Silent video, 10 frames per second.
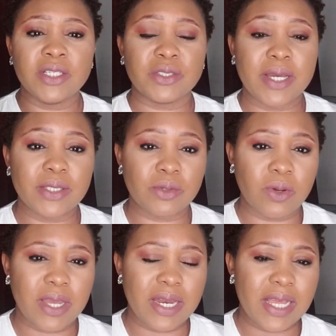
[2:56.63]
trying to
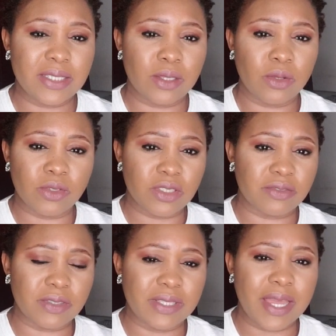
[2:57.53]
organize lunch
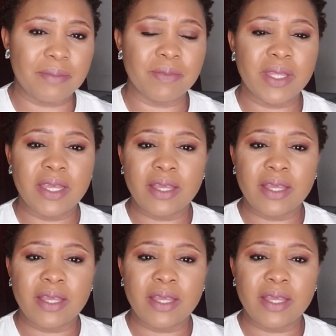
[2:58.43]
for them.